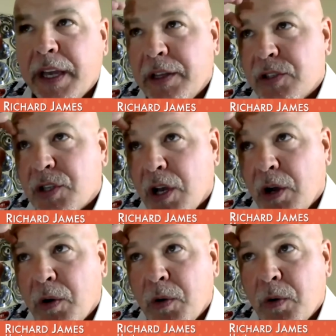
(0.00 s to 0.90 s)
And
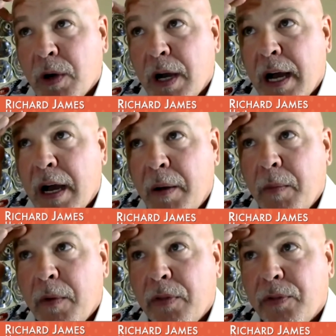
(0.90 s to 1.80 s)
so,
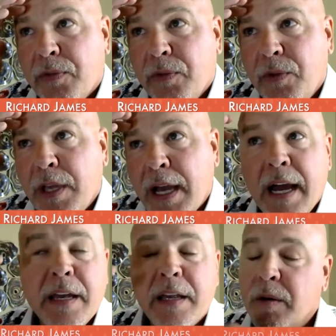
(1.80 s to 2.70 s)
um, yeah,
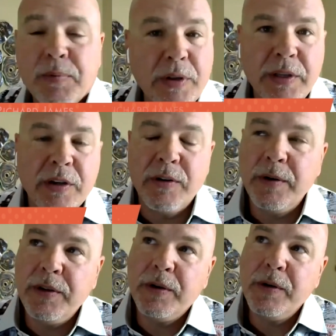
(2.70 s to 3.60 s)
I completely
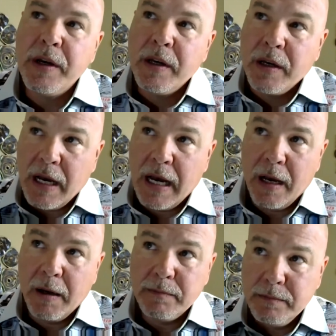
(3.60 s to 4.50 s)
agree with you.
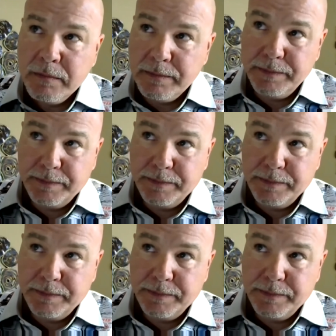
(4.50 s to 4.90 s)
Um,